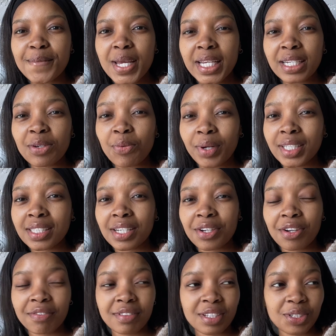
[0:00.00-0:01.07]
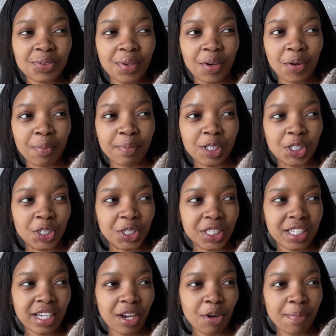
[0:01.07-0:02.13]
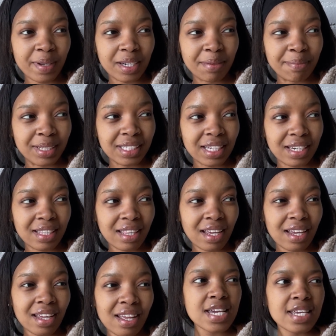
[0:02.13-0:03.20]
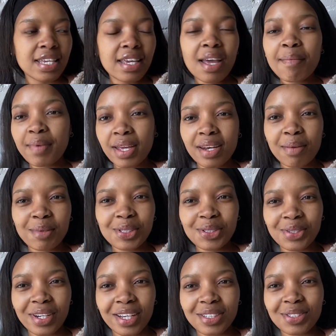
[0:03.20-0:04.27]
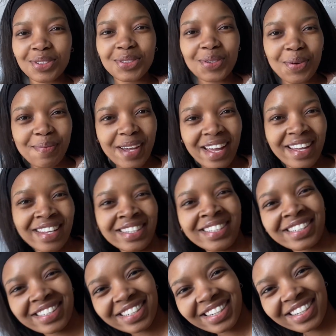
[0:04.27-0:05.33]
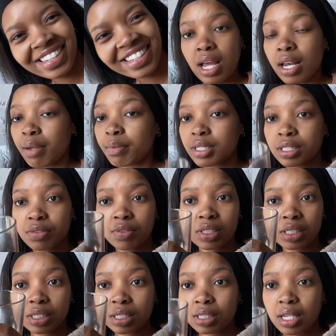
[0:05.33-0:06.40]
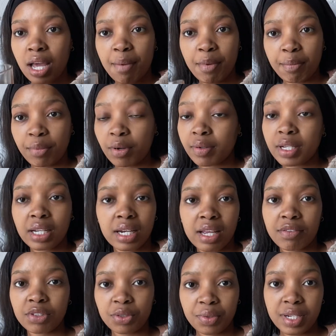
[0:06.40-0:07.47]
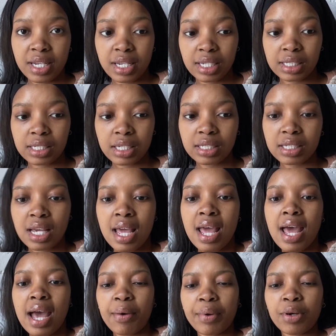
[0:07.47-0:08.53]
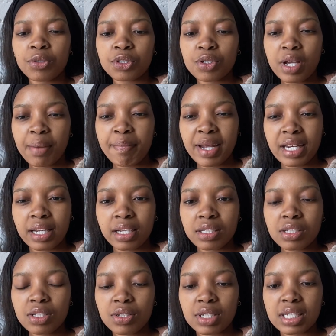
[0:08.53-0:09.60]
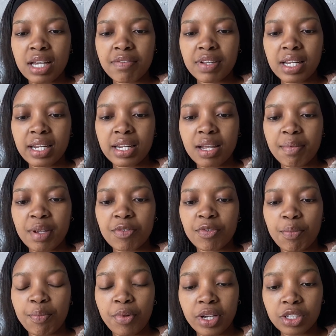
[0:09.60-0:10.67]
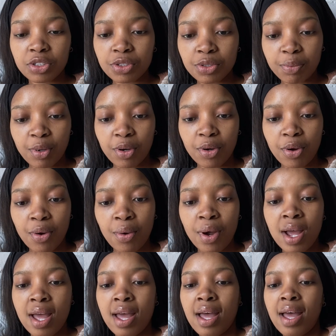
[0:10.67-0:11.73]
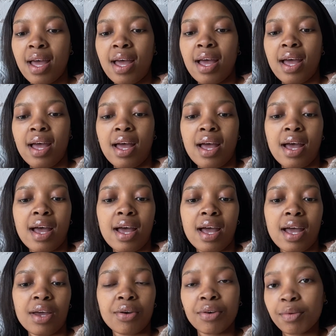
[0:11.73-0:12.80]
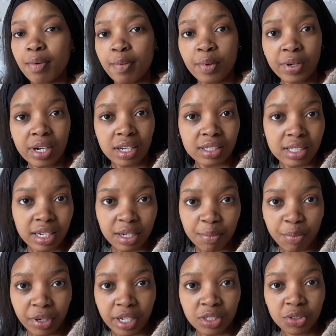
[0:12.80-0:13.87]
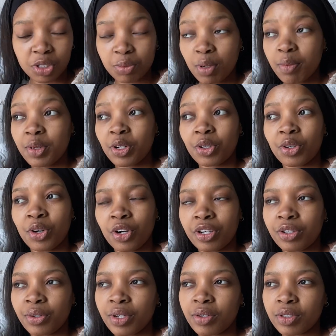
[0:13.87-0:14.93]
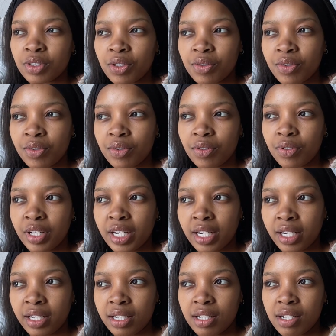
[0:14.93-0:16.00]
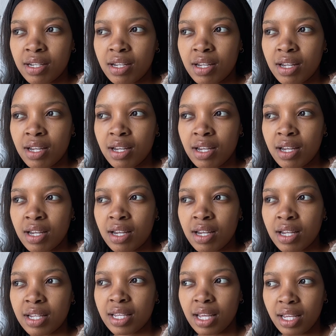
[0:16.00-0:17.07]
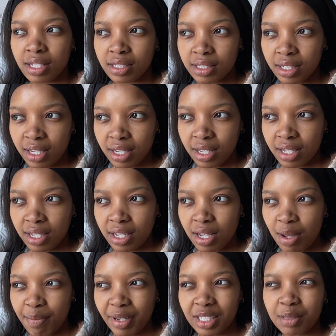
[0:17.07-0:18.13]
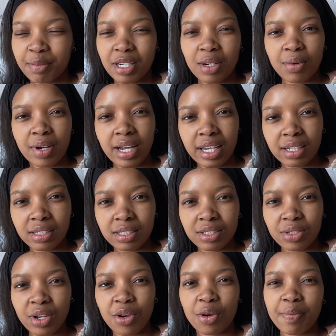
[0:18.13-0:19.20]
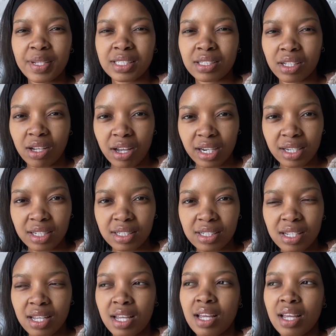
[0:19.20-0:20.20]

I did one take of this, so I hope it's good. I hope I didn't miss anything. Yeah man, I missed you guys so much. Let me just finish this cap. I'm probably gonna have to reheat it. I want to also cut my nails because I have a client coming for braids tomorrow. I don't remember when last I did braids. It was probably on her. No, it was on Renee. Yes, but it's been a while, so I hope I still got it.